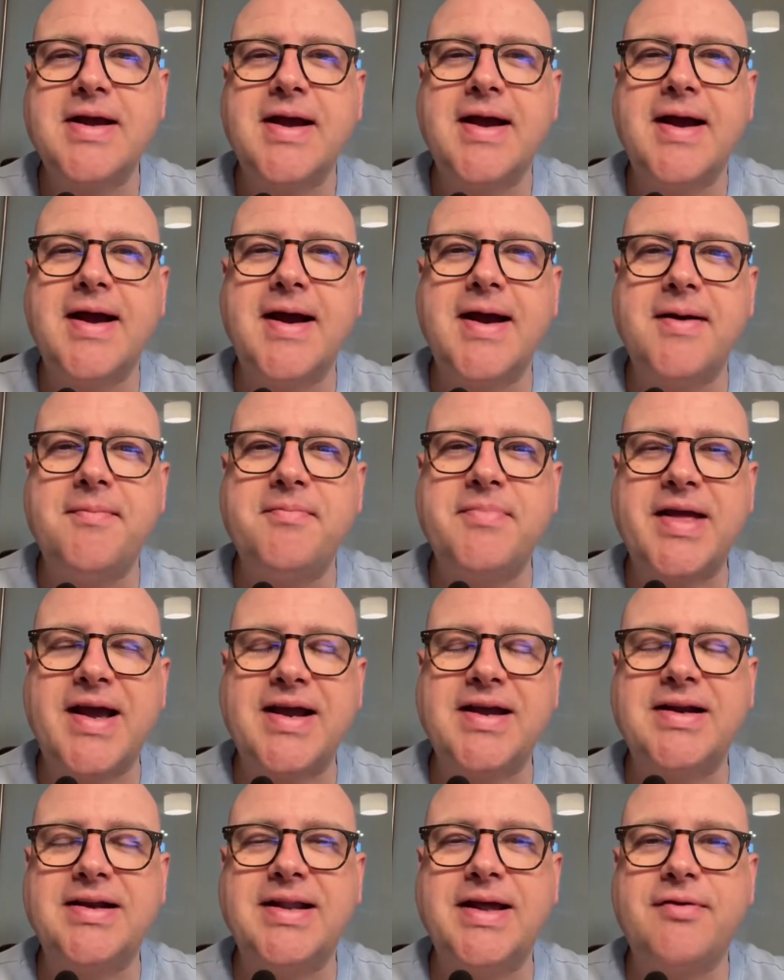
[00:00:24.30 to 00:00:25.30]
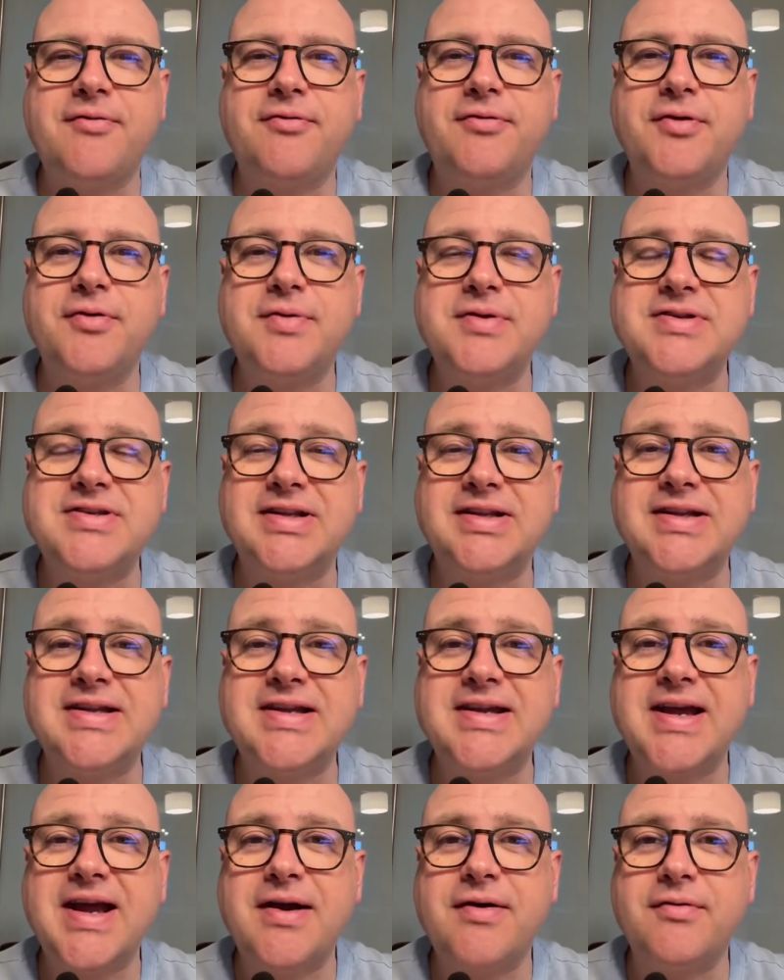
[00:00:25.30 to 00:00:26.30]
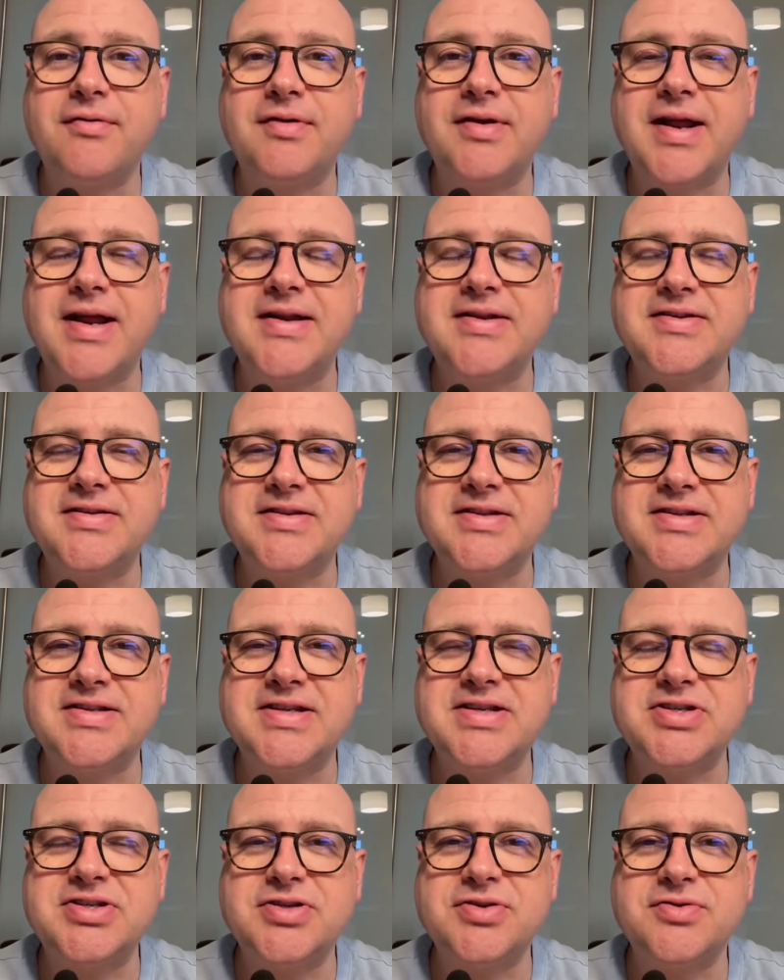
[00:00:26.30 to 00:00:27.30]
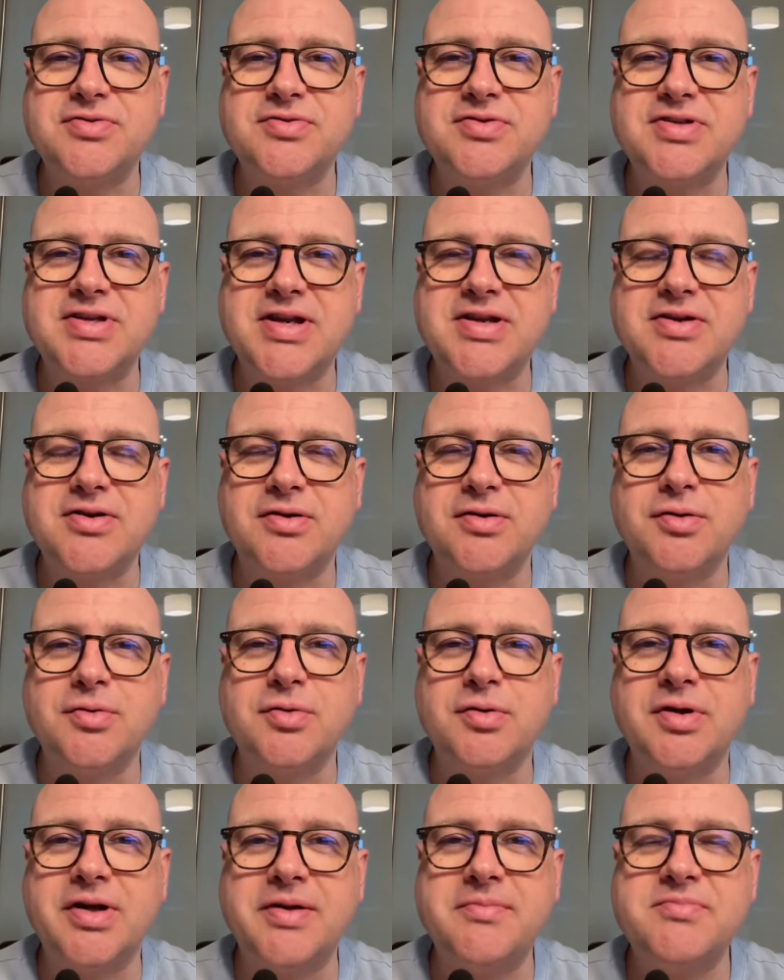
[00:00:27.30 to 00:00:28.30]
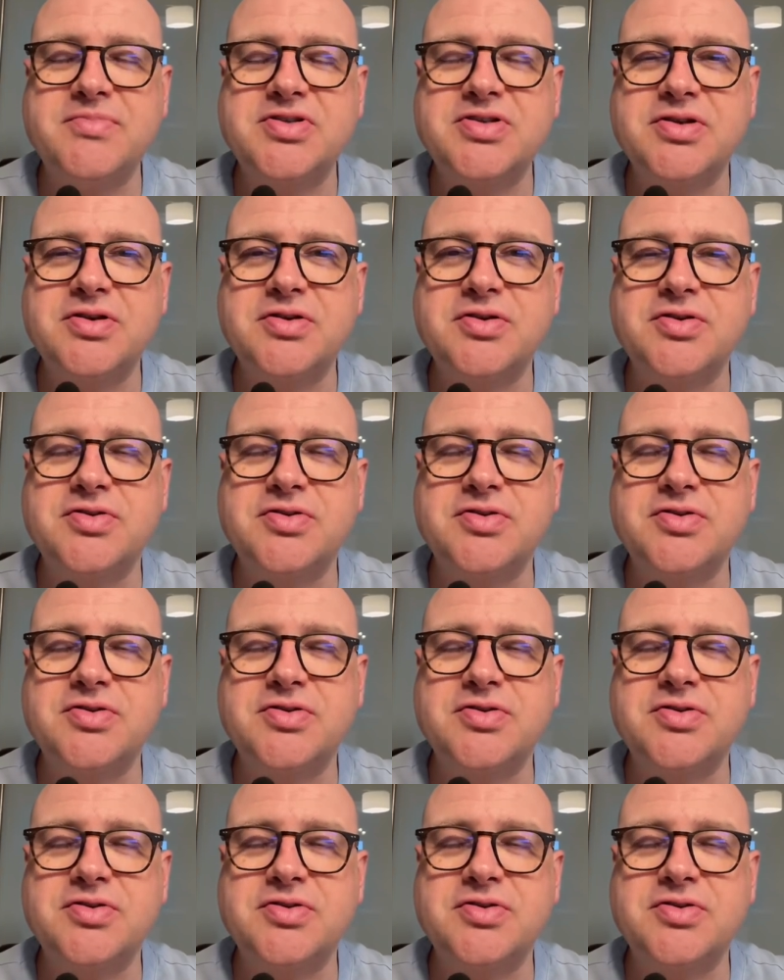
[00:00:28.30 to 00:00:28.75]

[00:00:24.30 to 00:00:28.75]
That can allow fluid to leak out into the tissues in your lower limbs